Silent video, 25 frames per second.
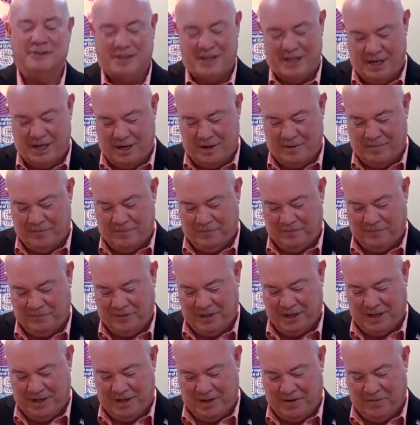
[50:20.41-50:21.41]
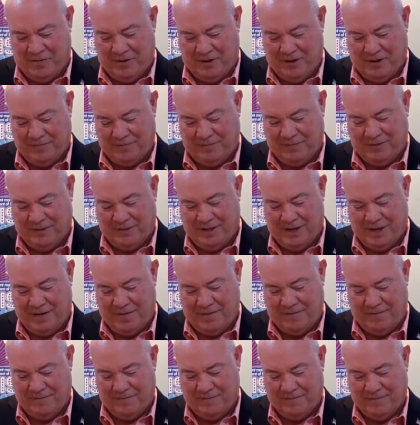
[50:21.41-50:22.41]
yeah. That's a good one. I like
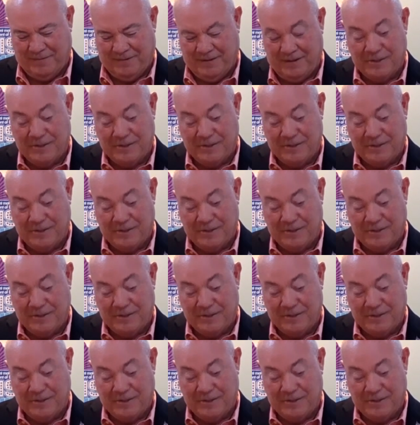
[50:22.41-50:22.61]
that.